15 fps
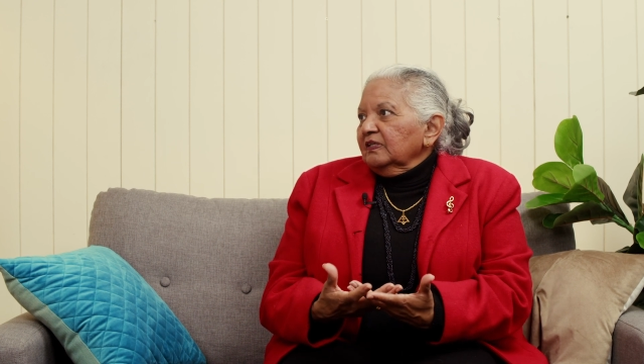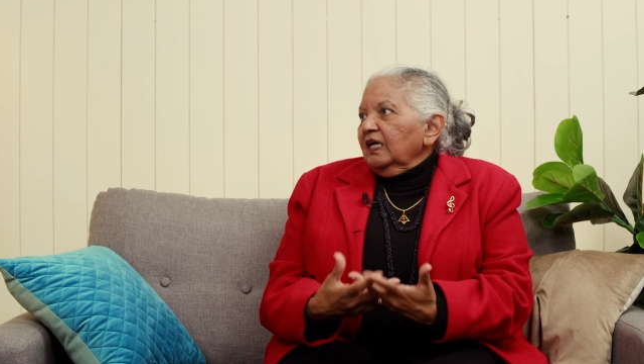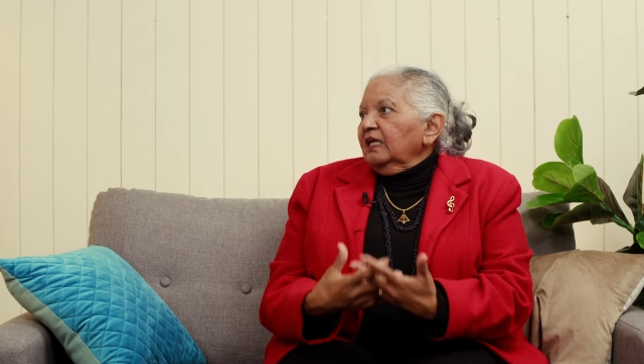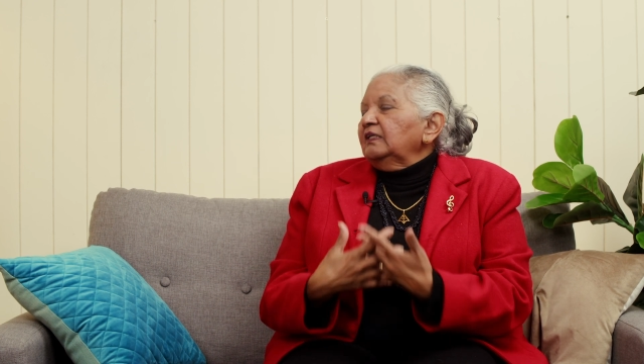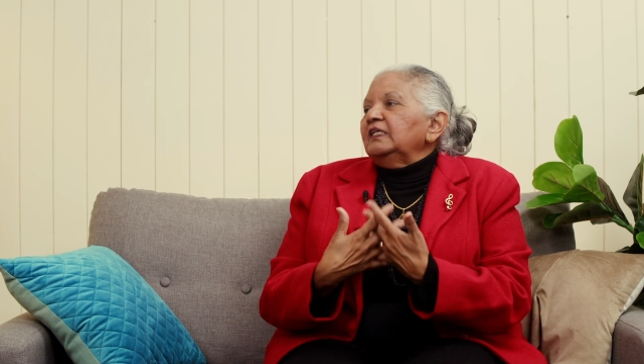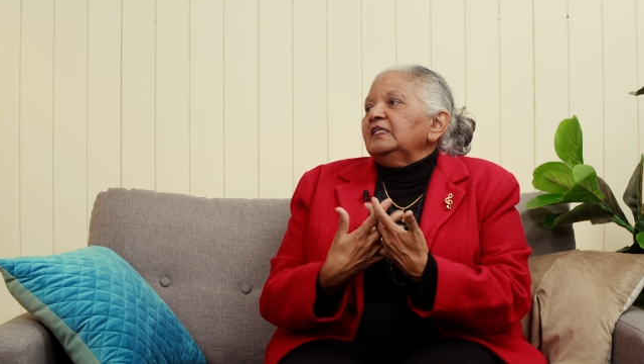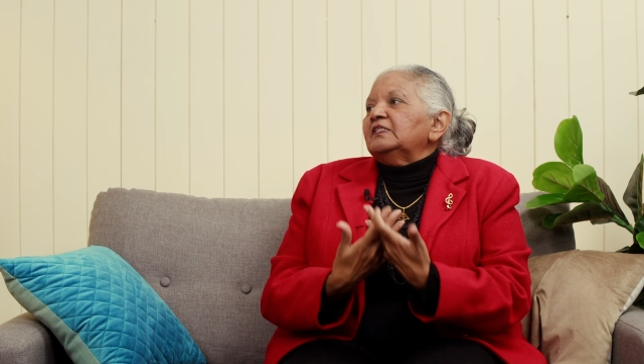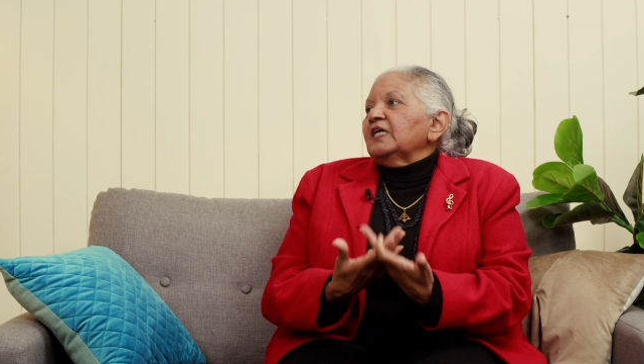
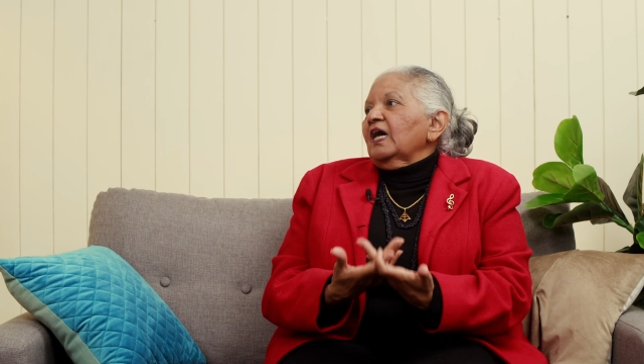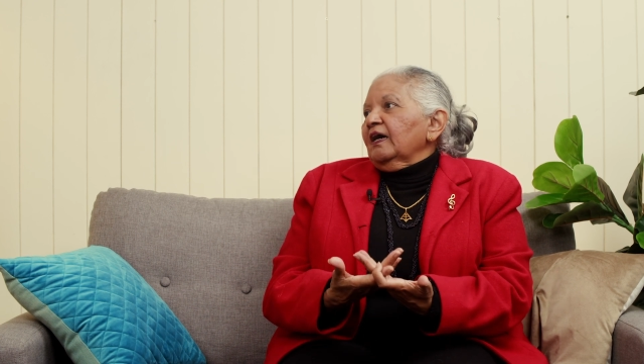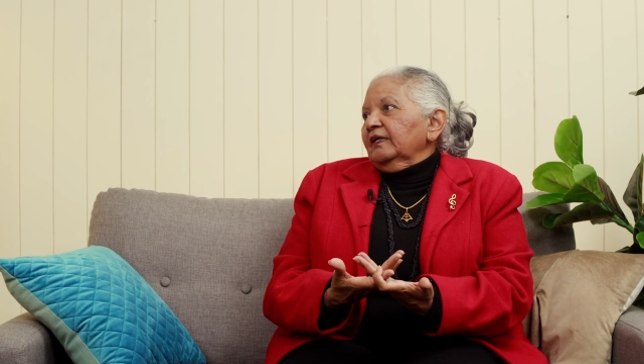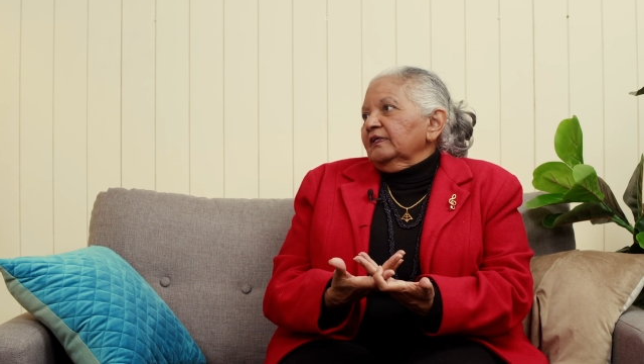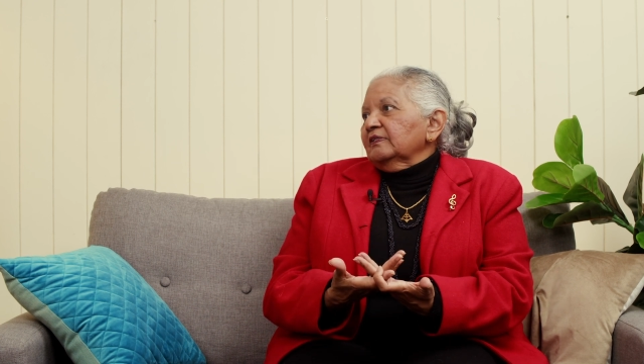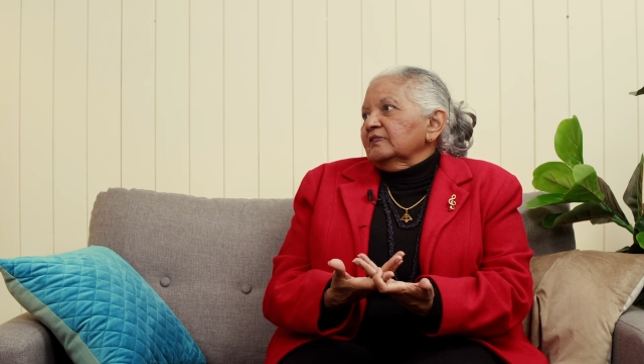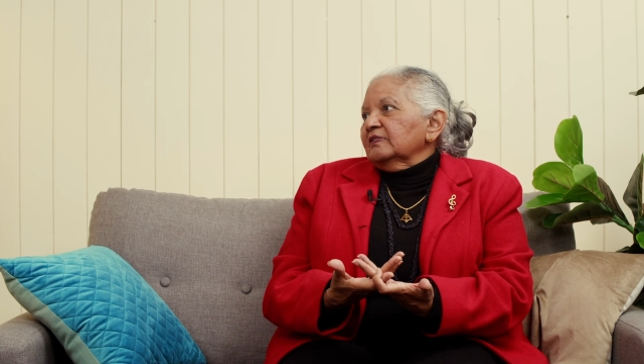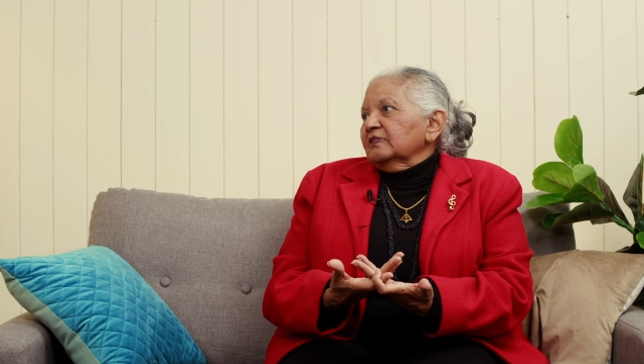and
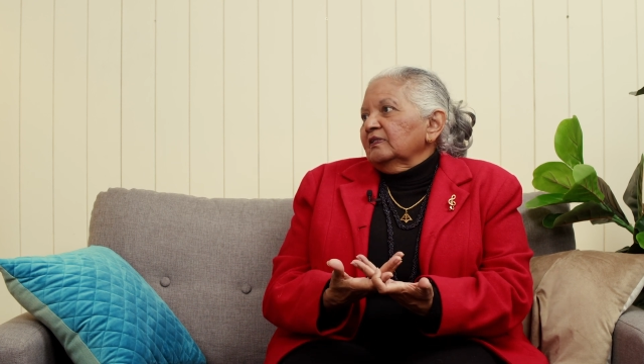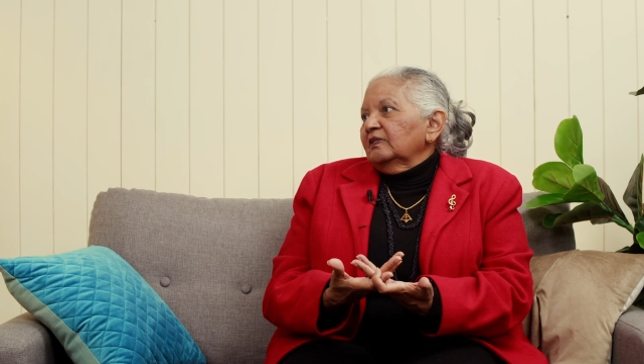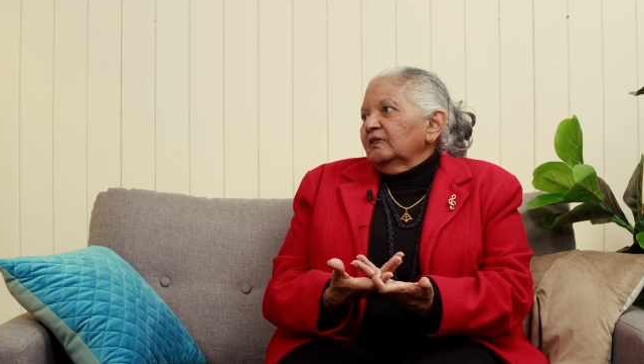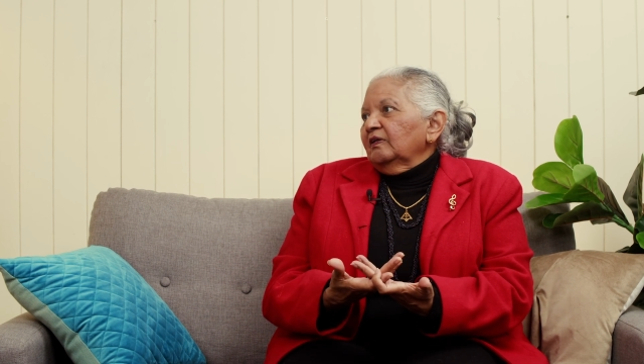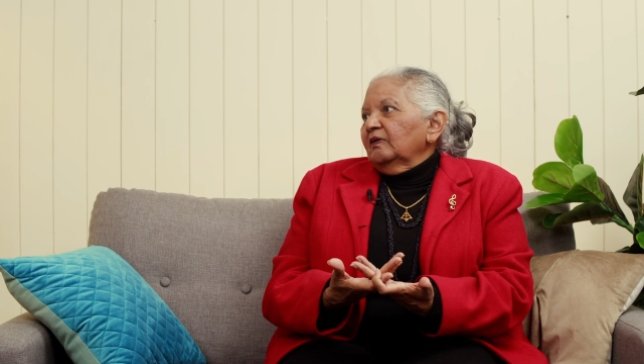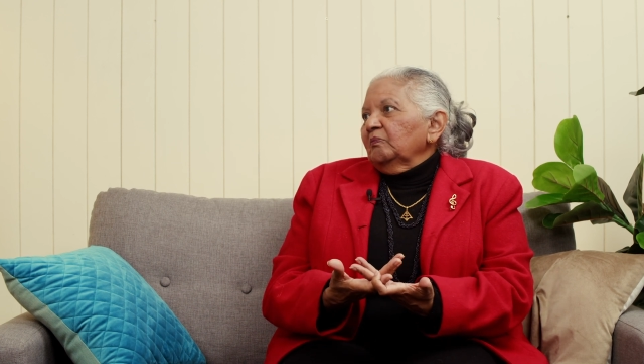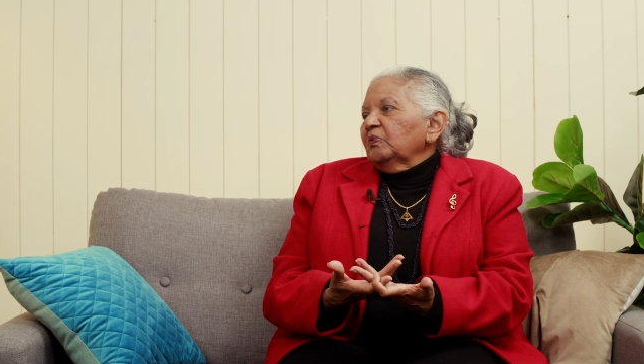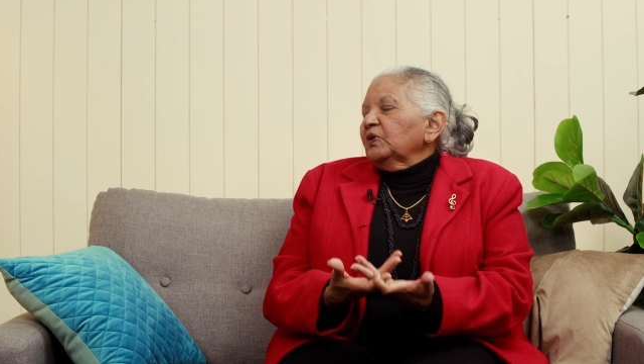desires,
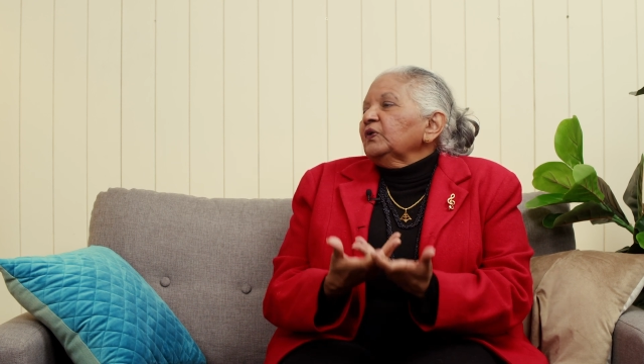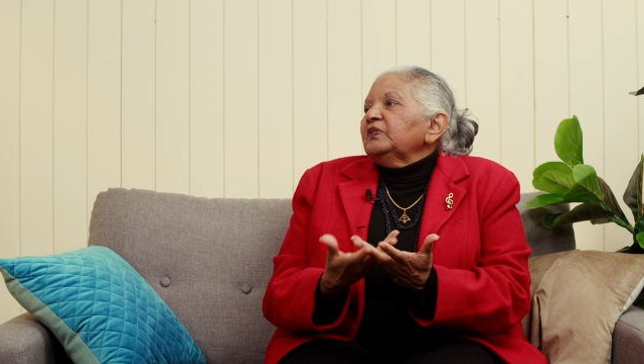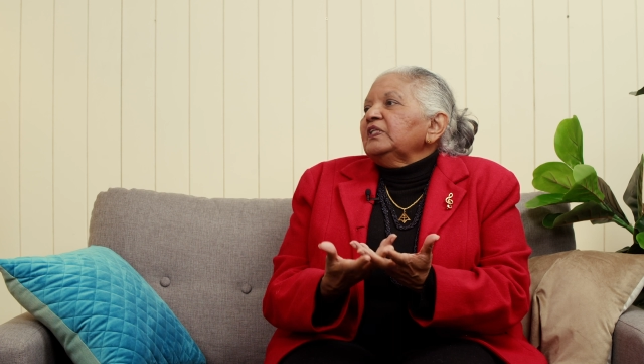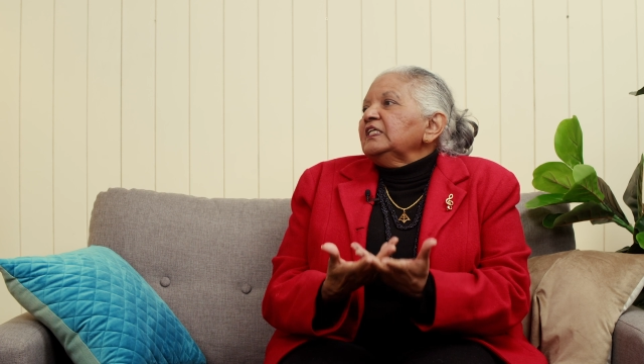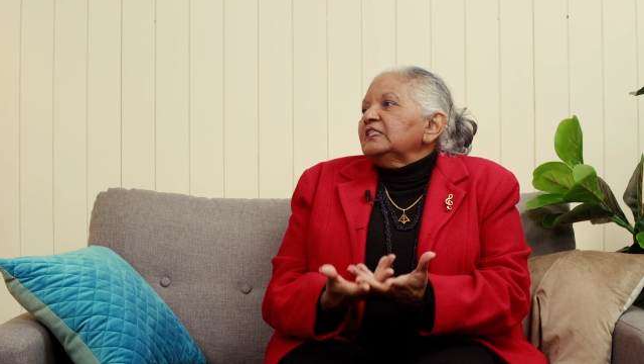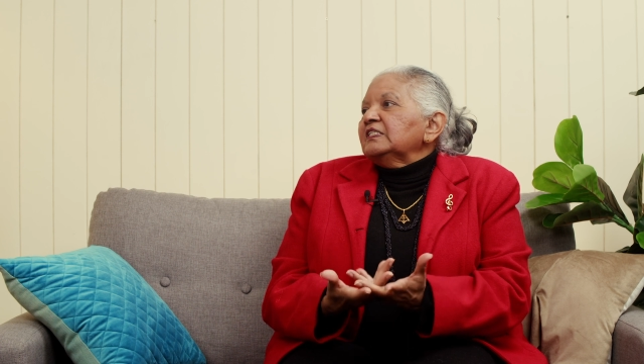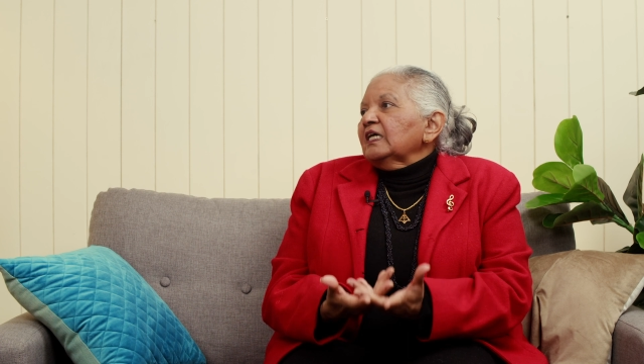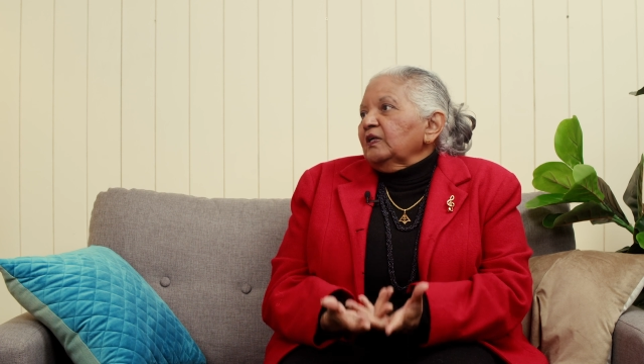because
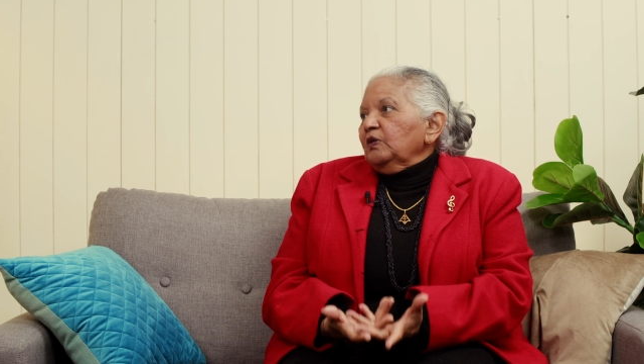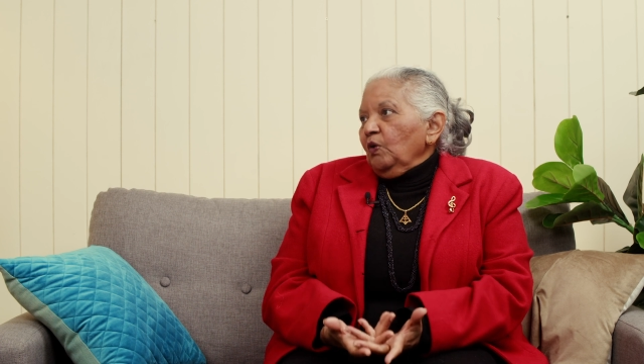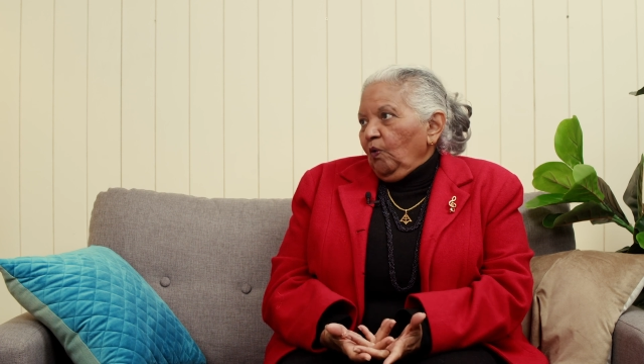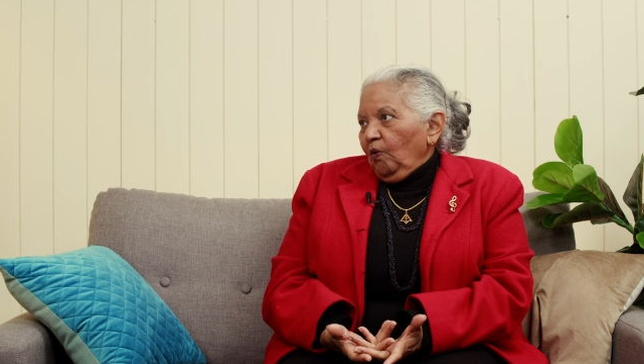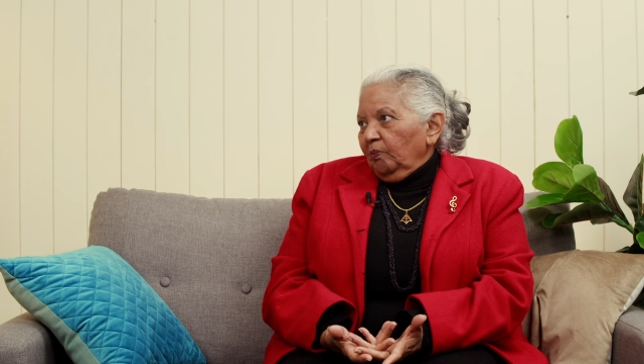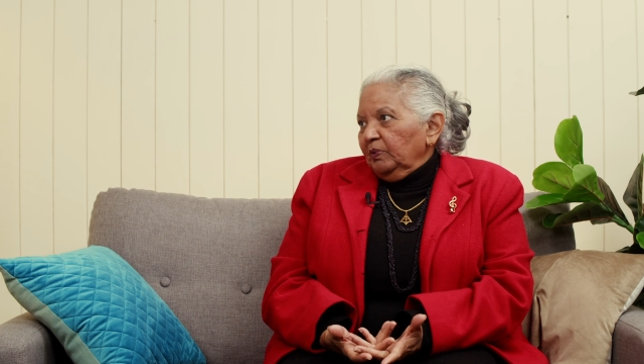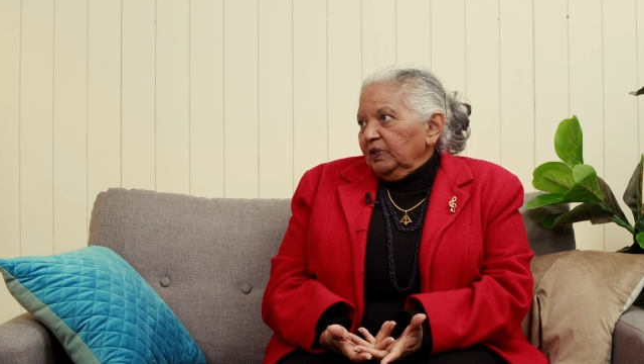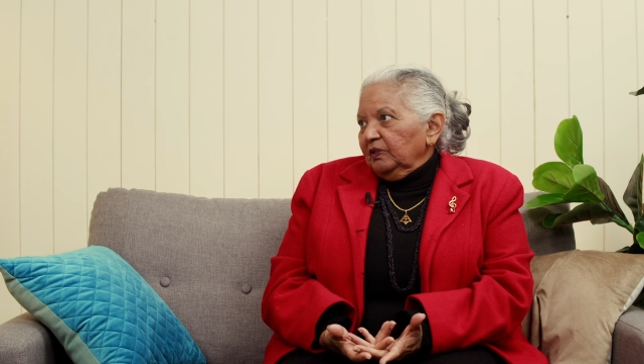these are
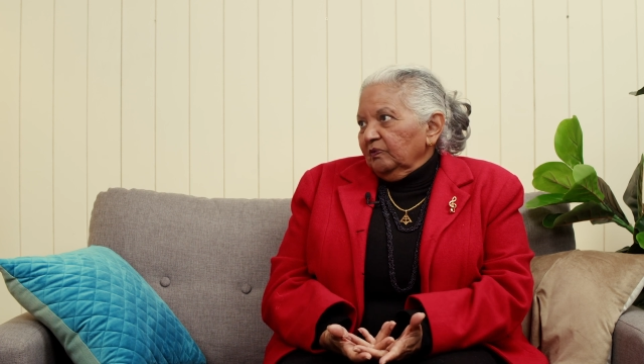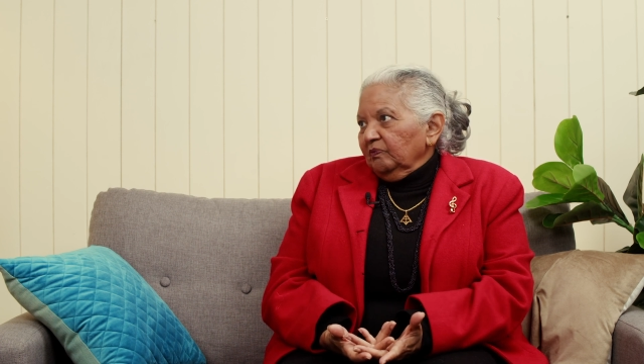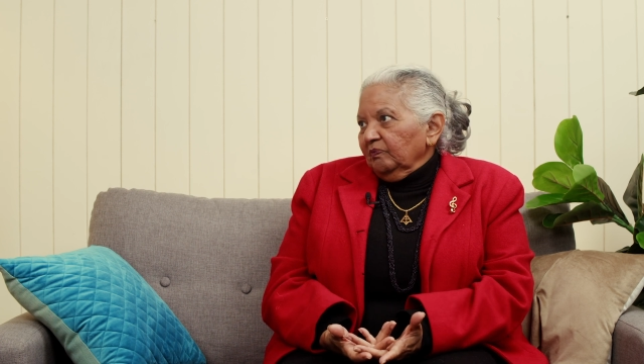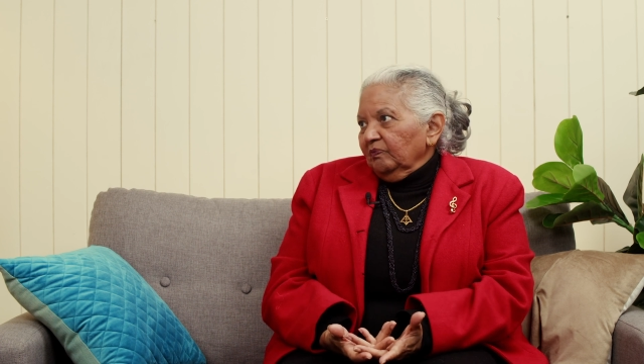normal,